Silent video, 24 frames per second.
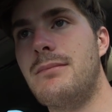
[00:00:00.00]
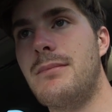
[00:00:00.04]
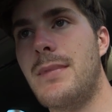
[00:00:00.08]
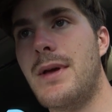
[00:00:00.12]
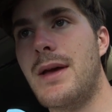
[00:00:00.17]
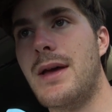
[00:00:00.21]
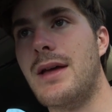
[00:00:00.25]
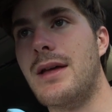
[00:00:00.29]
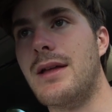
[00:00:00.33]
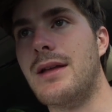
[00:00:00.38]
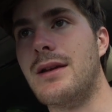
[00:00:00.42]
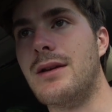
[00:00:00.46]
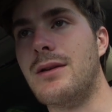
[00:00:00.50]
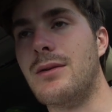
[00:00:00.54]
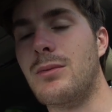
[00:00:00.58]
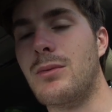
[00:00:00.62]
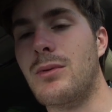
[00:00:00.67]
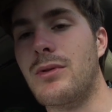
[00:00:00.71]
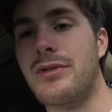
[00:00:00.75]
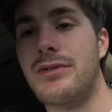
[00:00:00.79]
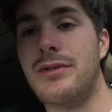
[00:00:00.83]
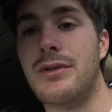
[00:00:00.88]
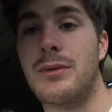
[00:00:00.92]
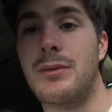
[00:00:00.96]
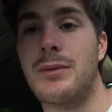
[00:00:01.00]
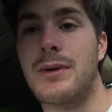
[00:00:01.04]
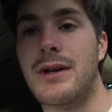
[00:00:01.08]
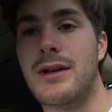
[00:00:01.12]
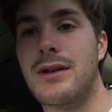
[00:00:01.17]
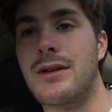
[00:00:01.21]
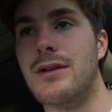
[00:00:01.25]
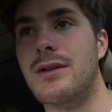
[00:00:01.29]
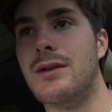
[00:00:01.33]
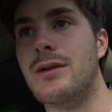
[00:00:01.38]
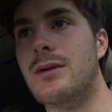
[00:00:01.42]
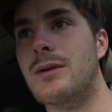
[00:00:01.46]
And we'll see what we
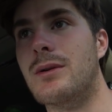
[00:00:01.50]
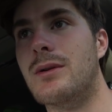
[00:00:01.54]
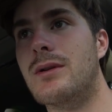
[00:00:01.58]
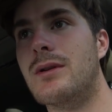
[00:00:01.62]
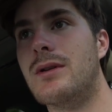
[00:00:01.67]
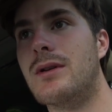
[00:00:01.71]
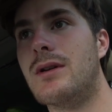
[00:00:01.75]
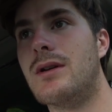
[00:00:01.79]
can do.